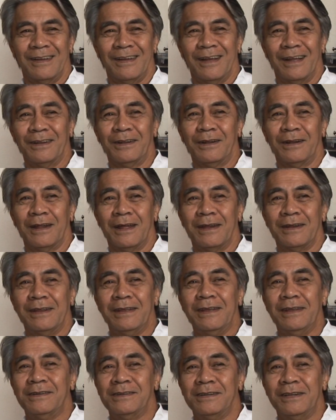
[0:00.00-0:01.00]
a little
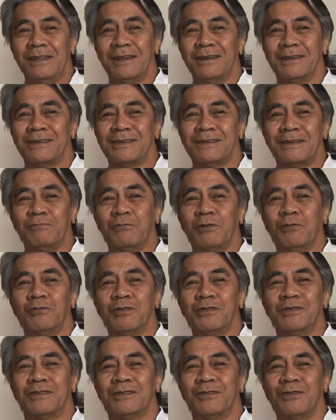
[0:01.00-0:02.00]
uneasy that someone
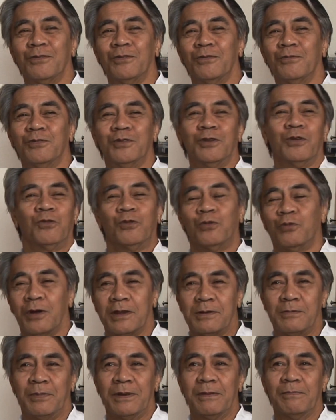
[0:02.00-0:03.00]
would
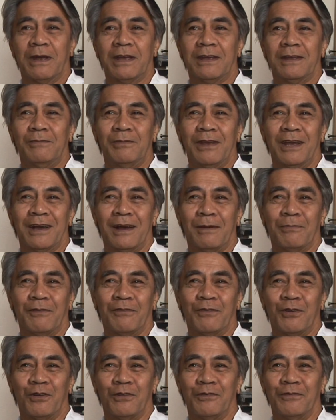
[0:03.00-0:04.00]
always be making me a cup
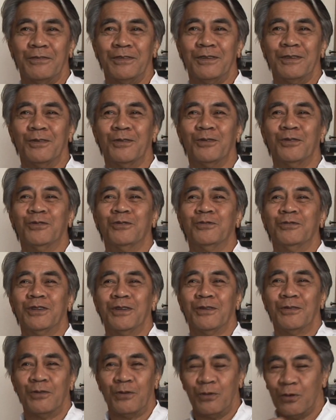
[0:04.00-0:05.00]
of coffee, or
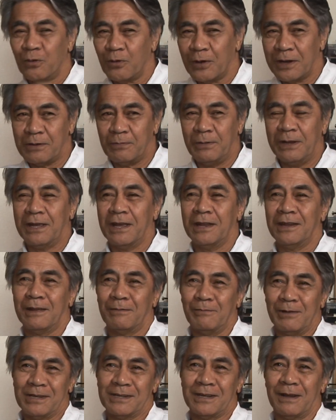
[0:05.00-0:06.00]
would always be
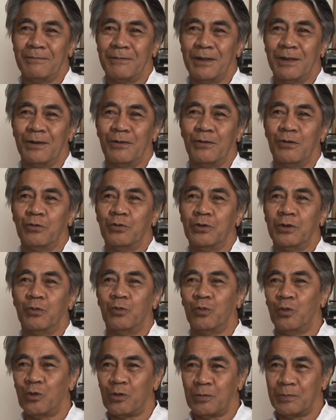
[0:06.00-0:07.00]
getting me something, or would
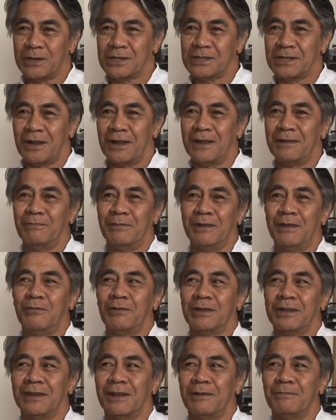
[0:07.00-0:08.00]
walk beside me
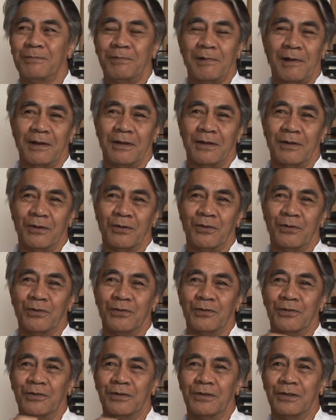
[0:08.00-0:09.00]
with an umbrella.
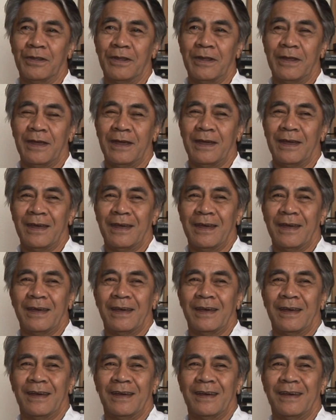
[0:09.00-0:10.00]
Or
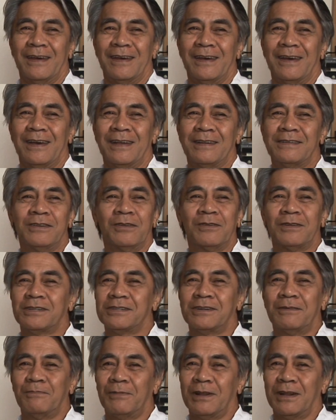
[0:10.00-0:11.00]
it's not
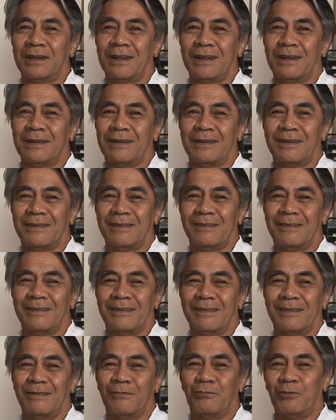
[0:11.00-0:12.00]
something that
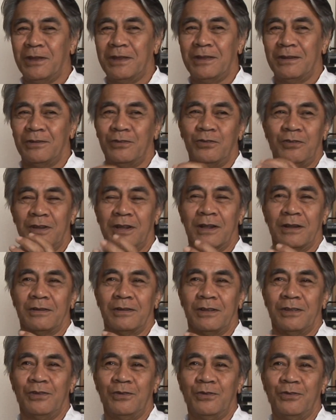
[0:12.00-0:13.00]
we in New Zealand
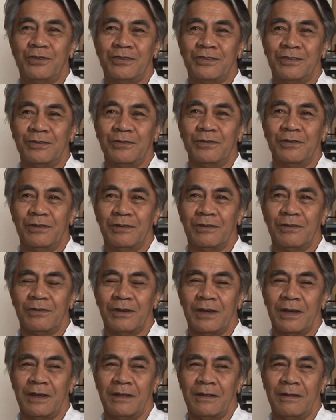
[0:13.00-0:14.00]
are used to, you
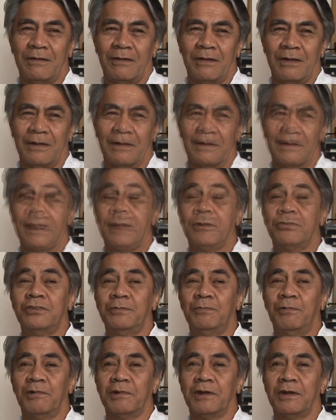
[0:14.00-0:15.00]
know. And I
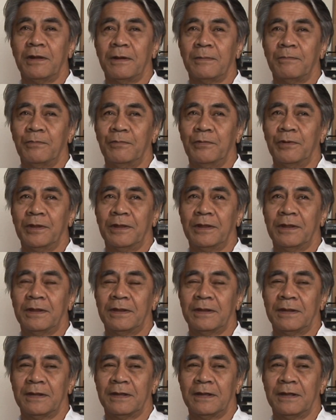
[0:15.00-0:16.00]
actually brought it up with